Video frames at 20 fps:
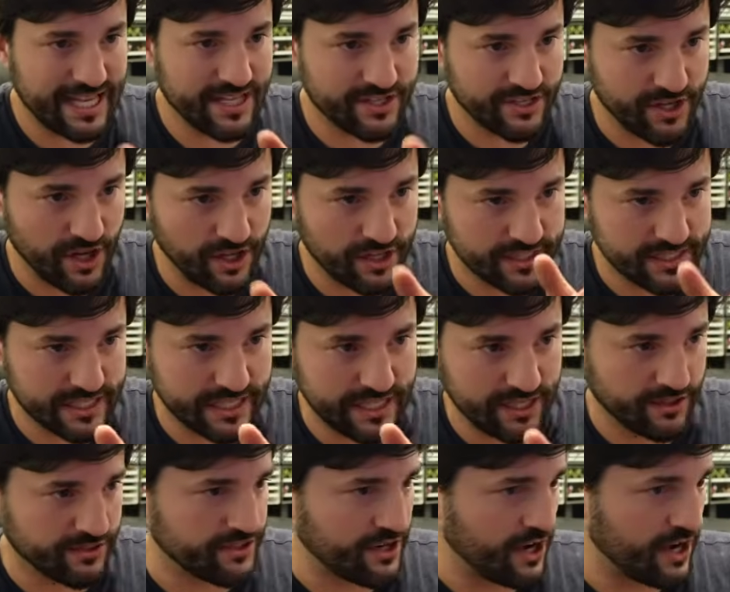skull is the
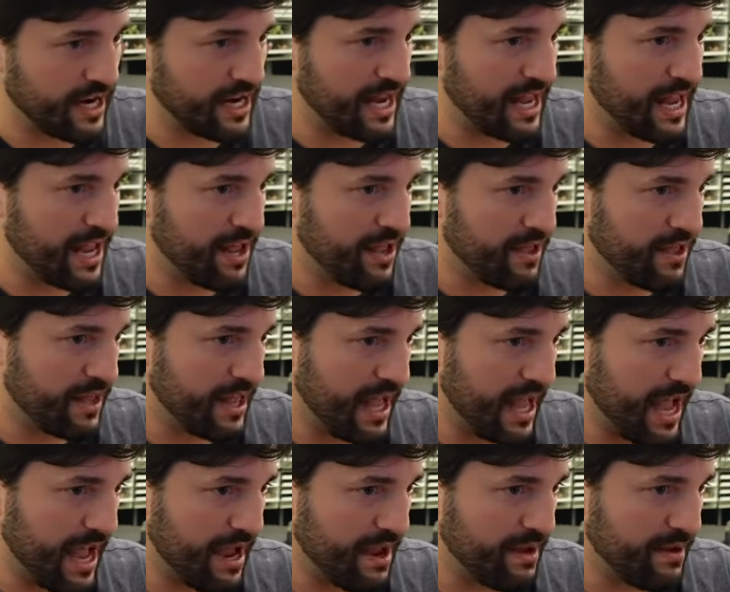kill target.
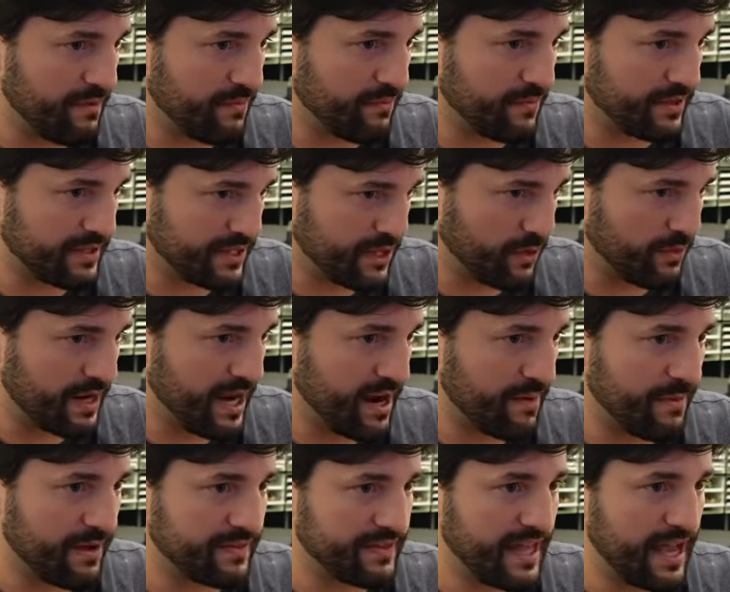I don't care
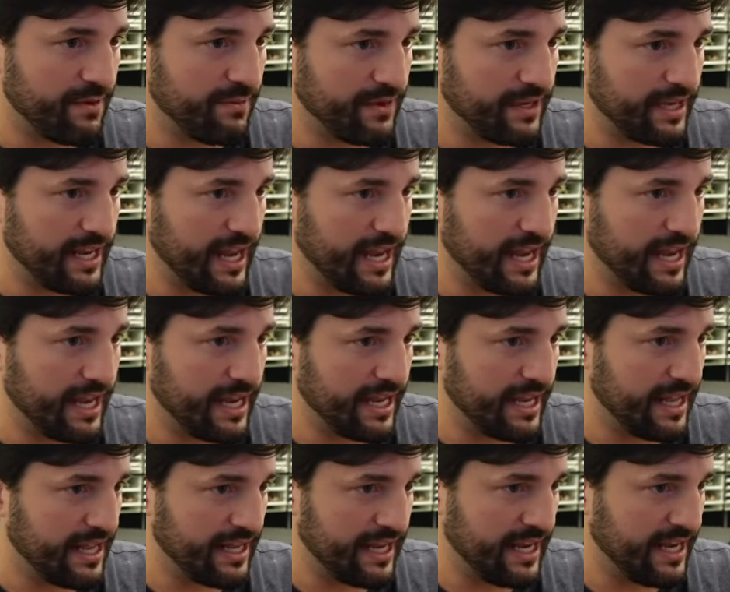about that one,
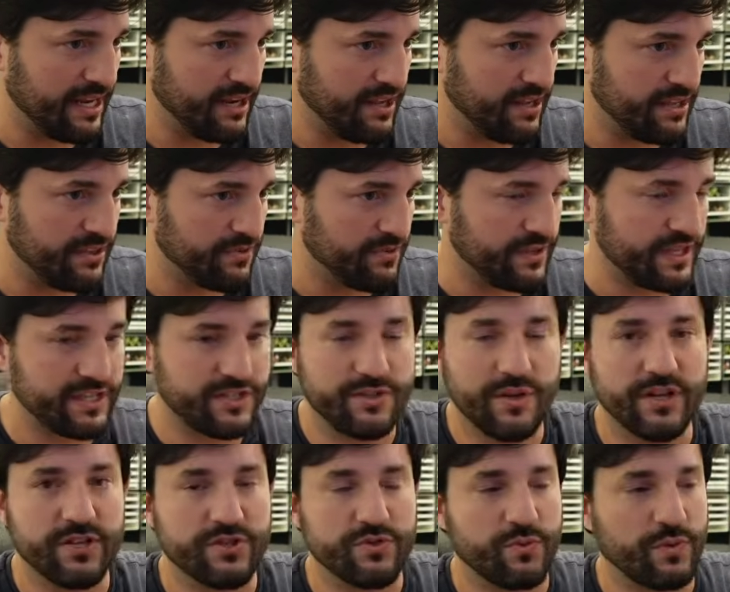in either of these two.
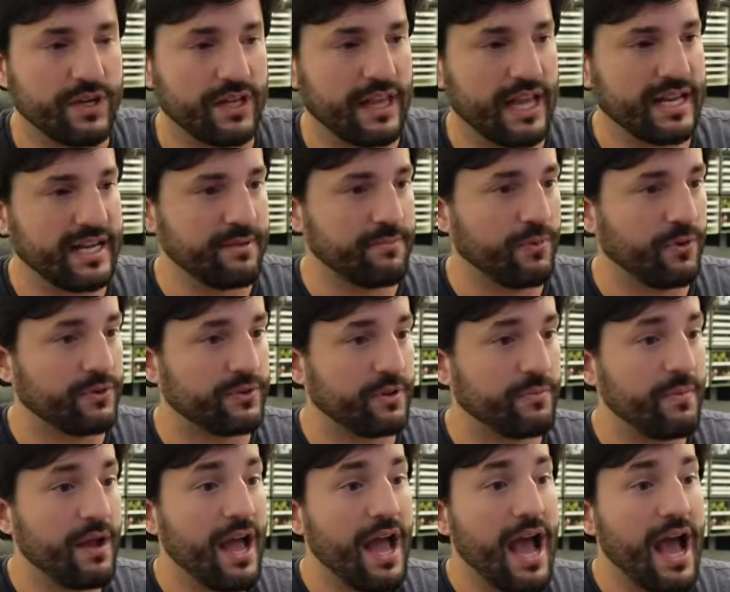I just want to lightning bolt them.